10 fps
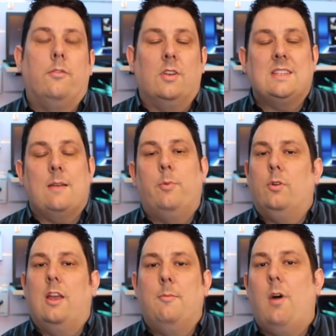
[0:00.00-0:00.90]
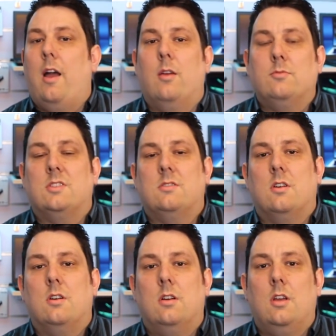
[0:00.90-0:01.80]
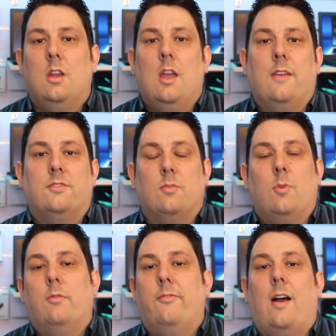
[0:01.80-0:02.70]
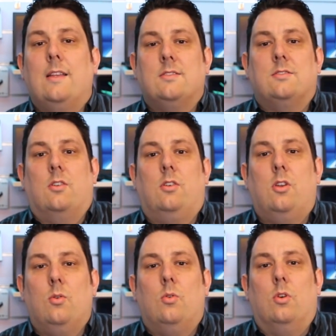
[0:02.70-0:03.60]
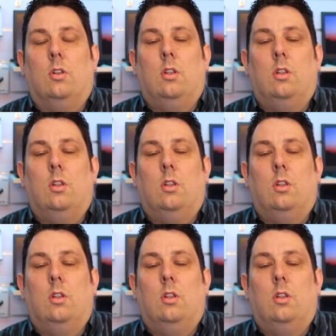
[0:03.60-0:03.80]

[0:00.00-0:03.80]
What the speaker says: For example, in my own store, if someone finds us on Google,